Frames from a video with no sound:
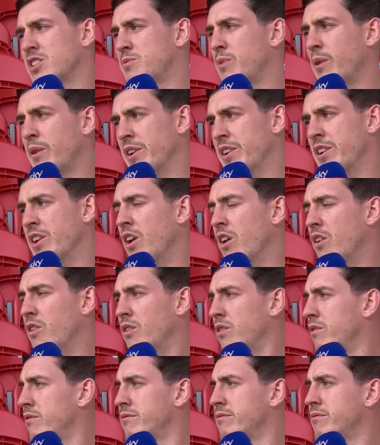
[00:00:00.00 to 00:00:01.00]
is probably not
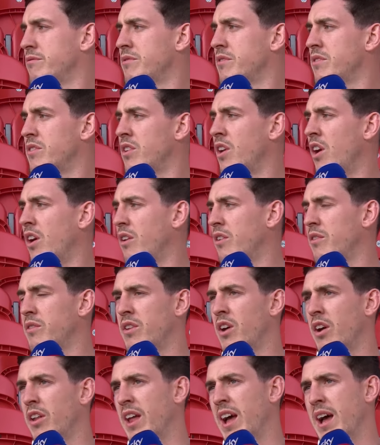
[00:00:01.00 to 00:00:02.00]

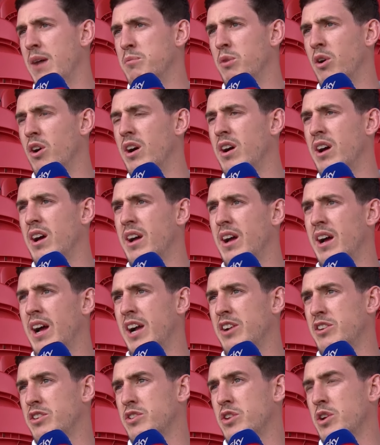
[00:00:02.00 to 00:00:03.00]
there, but
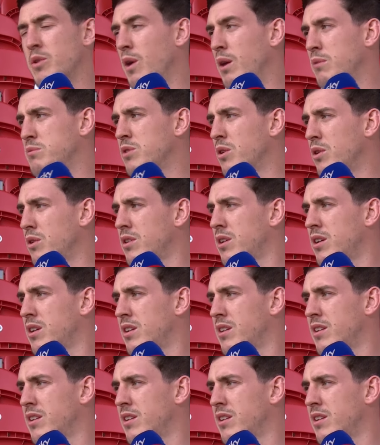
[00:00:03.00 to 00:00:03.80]
I just do what I'm told.